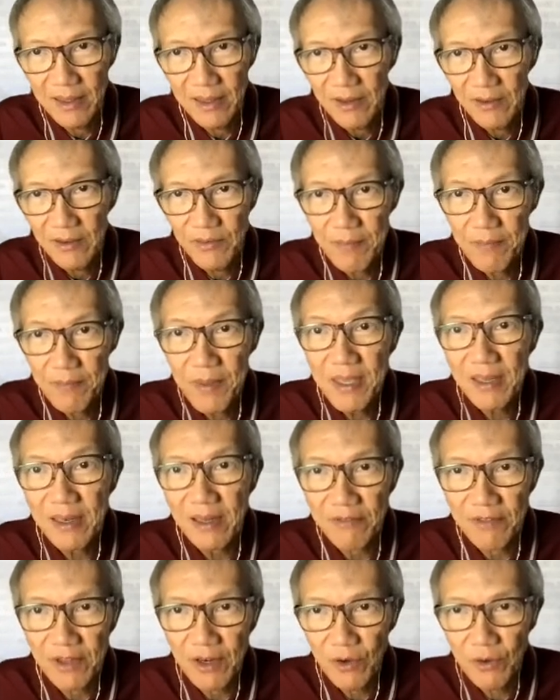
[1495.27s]
repeat of
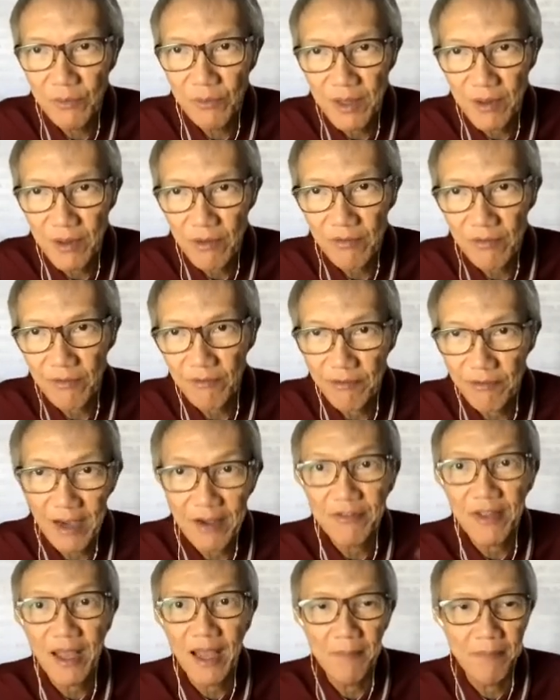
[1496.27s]
the loop is 5
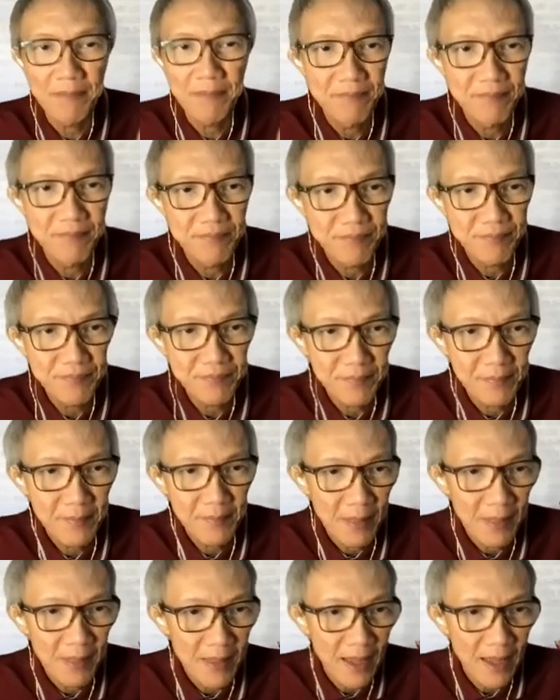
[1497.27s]
times.
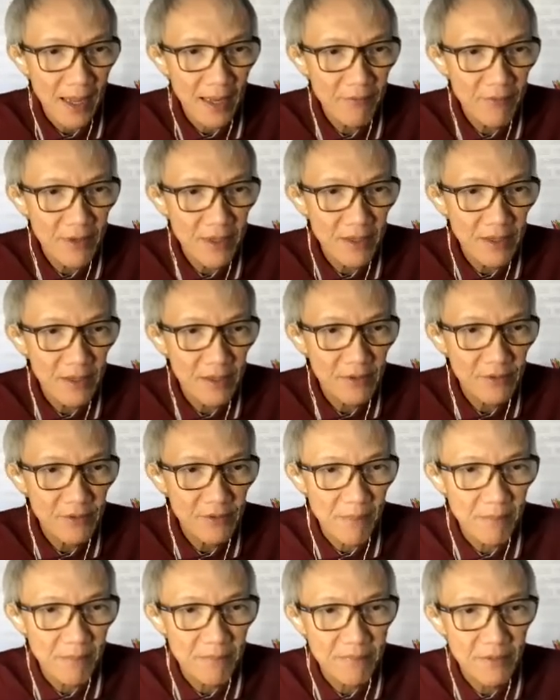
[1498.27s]
and we
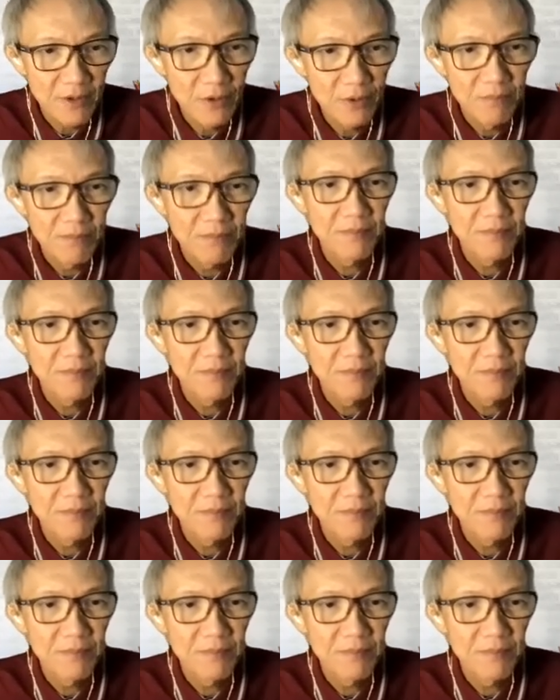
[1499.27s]
jump loop,